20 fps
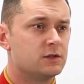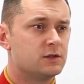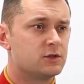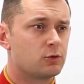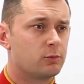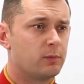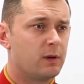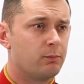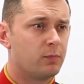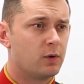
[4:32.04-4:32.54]
To
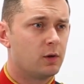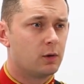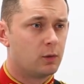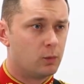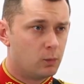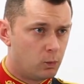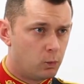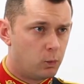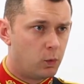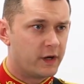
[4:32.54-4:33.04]
remember
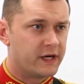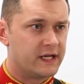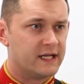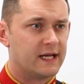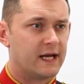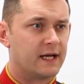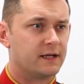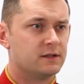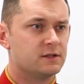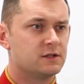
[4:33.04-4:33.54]
1
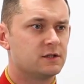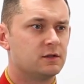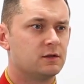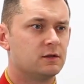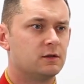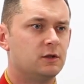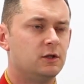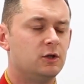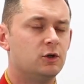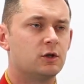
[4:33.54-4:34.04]
eand,
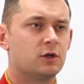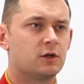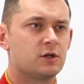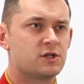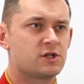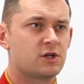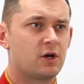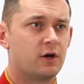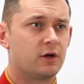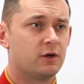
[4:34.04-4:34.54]
you could
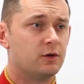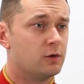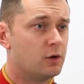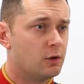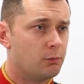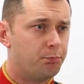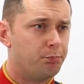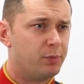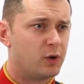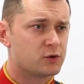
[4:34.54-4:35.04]
assign
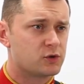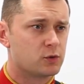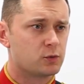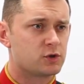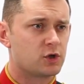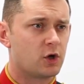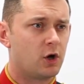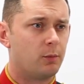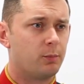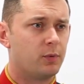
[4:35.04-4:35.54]
bottle
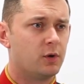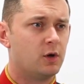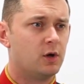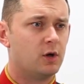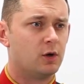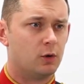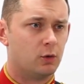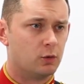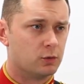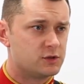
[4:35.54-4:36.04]
top
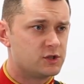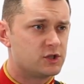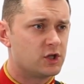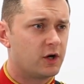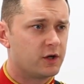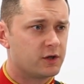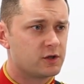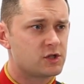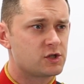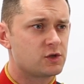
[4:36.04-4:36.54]
or
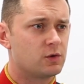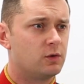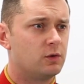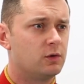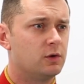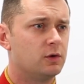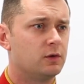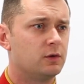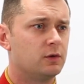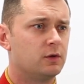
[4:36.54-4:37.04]
dinosaur.